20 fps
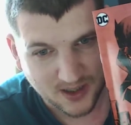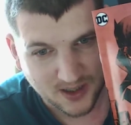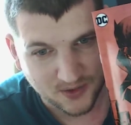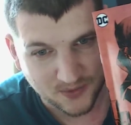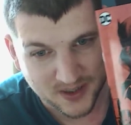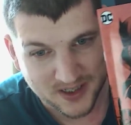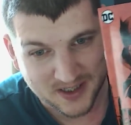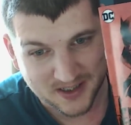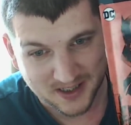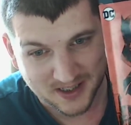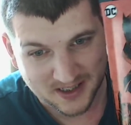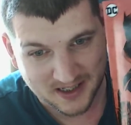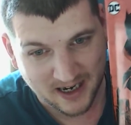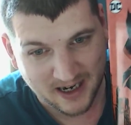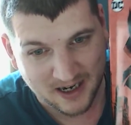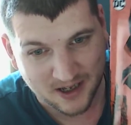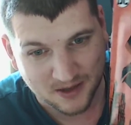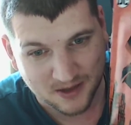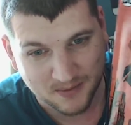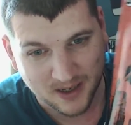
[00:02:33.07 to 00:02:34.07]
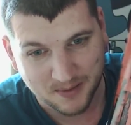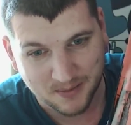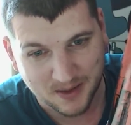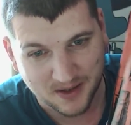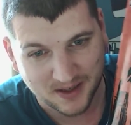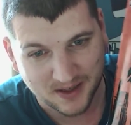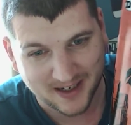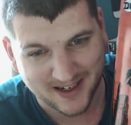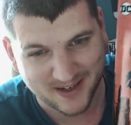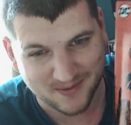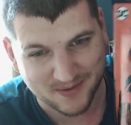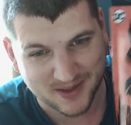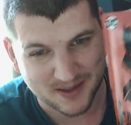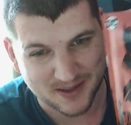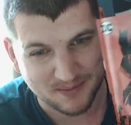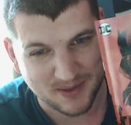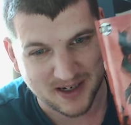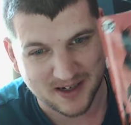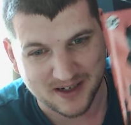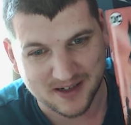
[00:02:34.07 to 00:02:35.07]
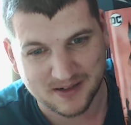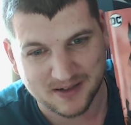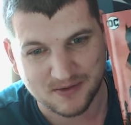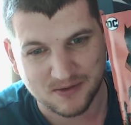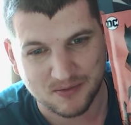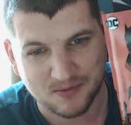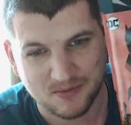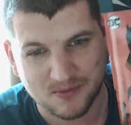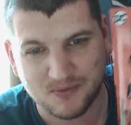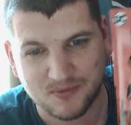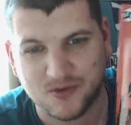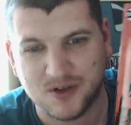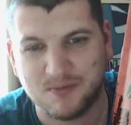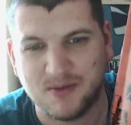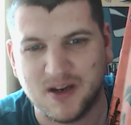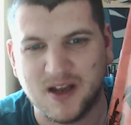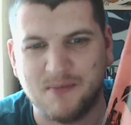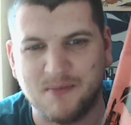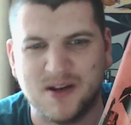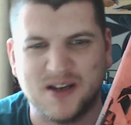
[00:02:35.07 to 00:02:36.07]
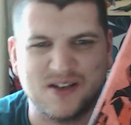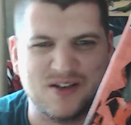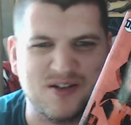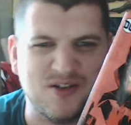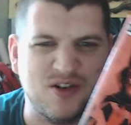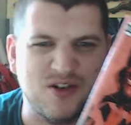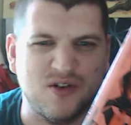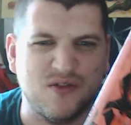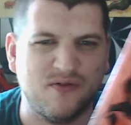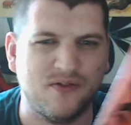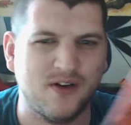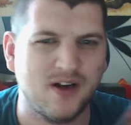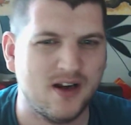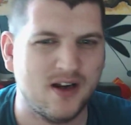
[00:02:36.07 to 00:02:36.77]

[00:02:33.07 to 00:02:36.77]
which the title made me think it was would be a bit sort of